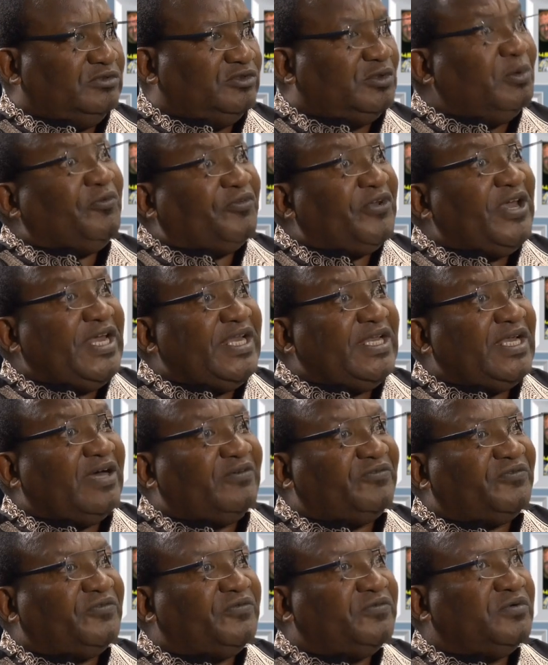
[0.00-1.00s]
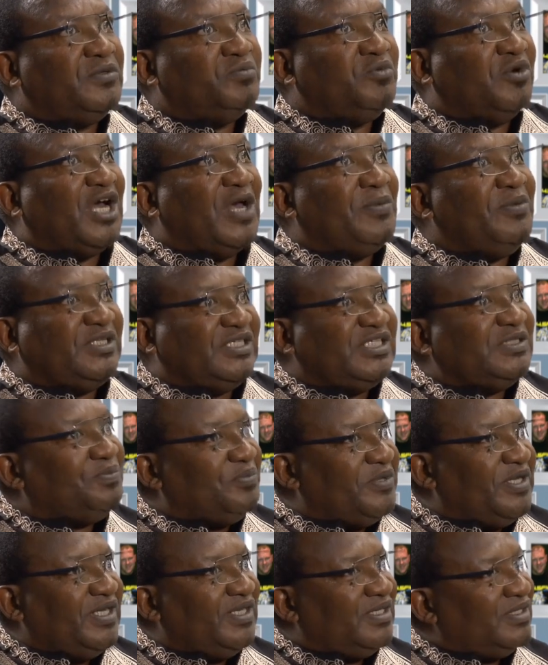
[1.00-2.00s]
to be fair enough, Mugabe
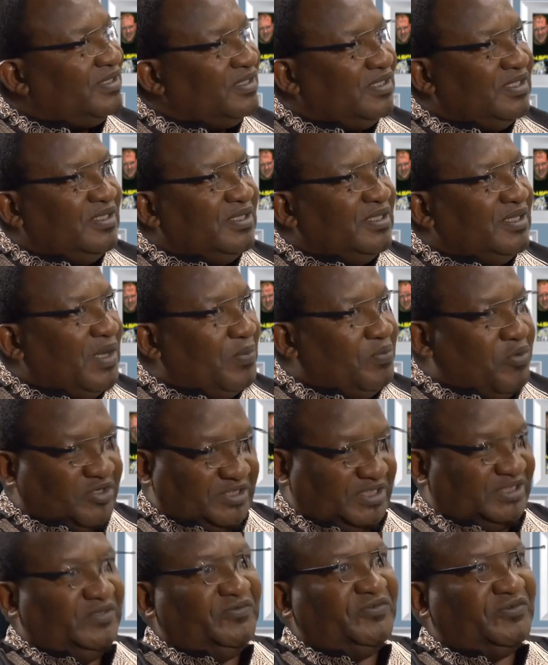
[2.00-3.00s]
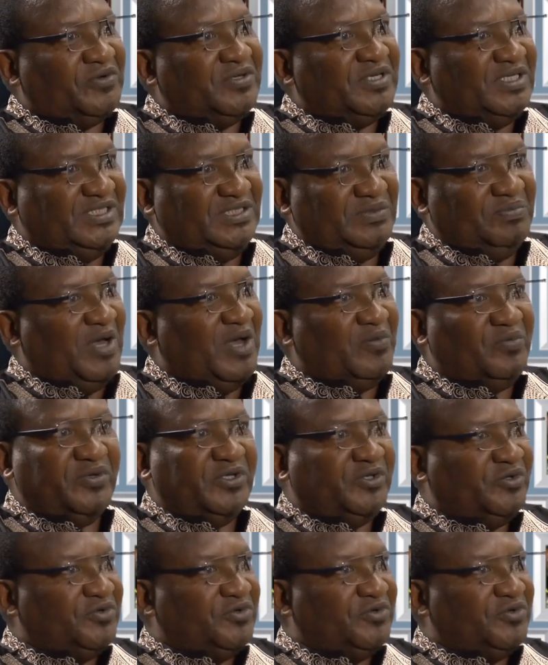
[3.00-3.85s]
did play a positive role in Zimbabwe.